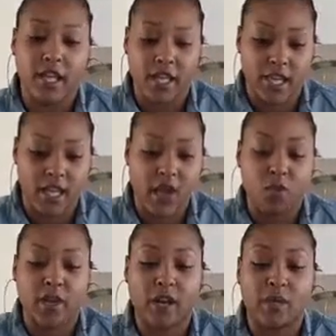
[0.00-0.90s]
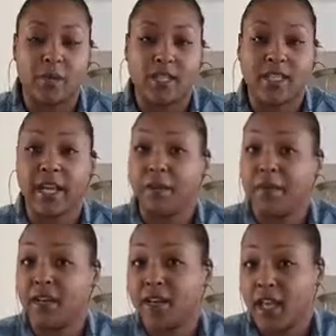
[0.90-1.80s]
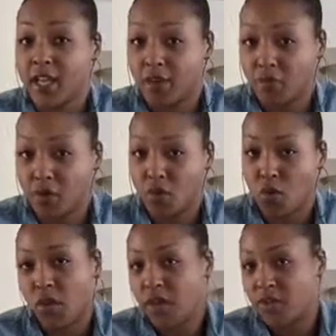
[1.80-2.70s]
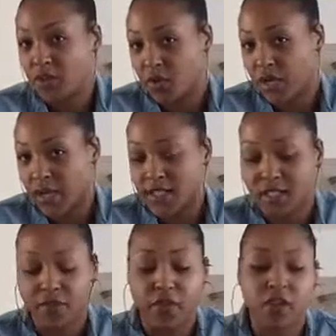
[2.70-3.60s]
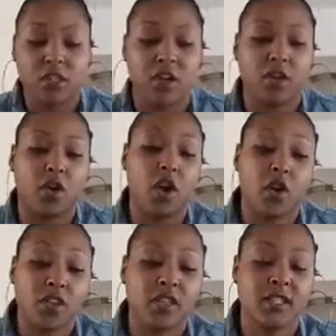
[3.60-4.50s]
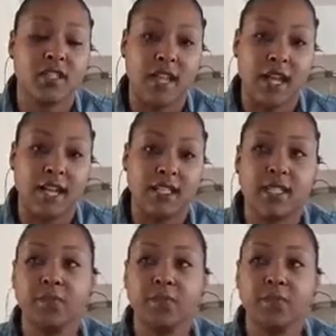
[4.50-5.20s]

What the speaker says: in that order, it would be the second. But in the real order of the zodiac, it's the first of the earth signs.